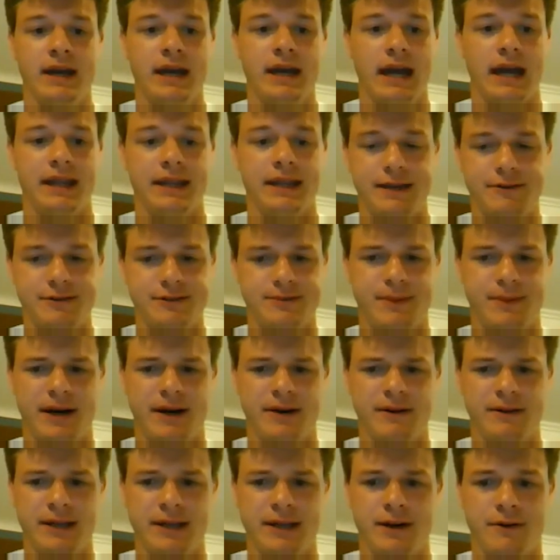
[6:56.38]
And he was
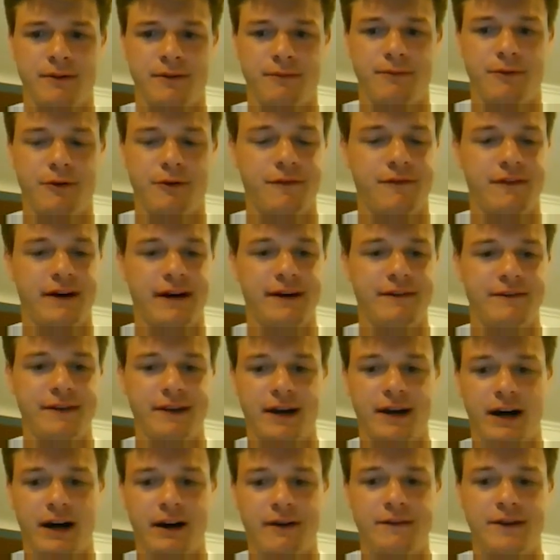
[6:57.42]
about 4 or 5 feet
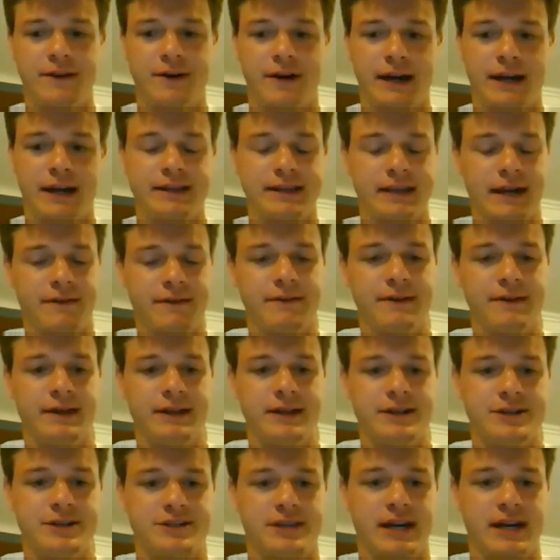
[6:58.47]
off. I could
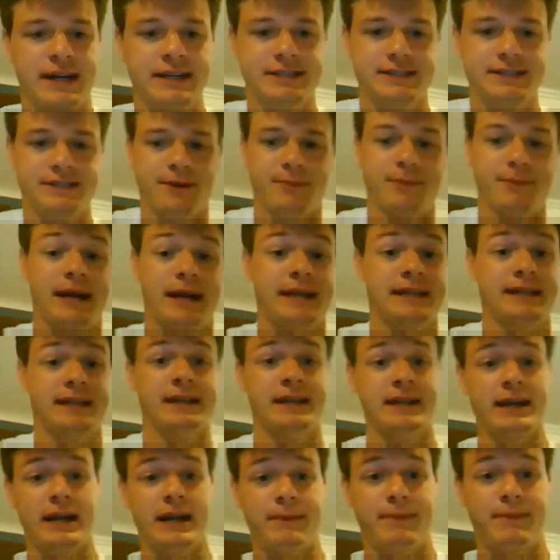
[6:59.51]
have shot it. So, but I
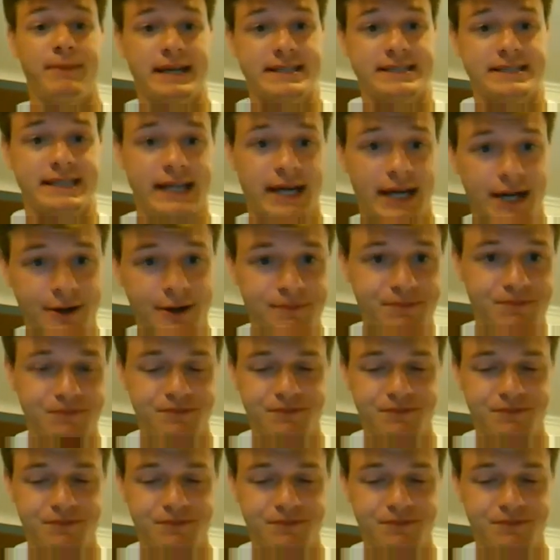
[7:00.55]
didn't. I passed it out.